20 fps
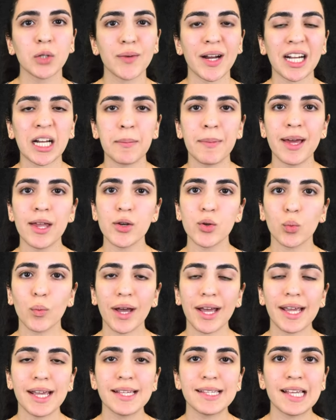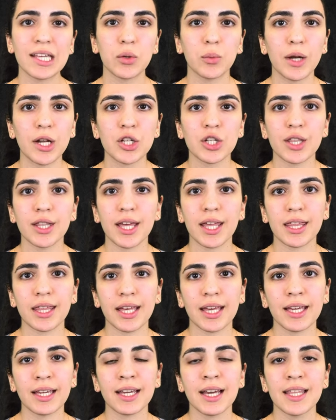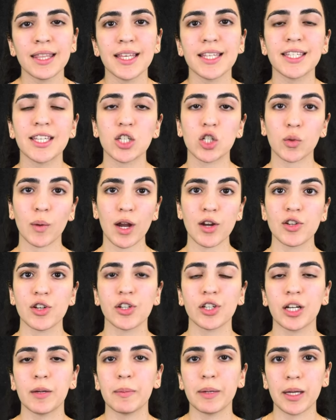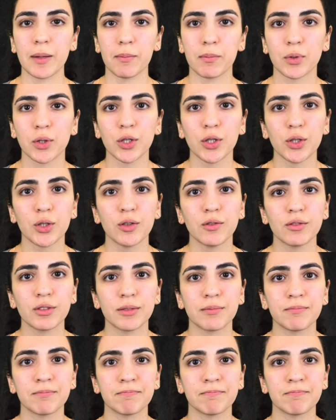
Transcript: recommend ways in which they think the situation could be improved.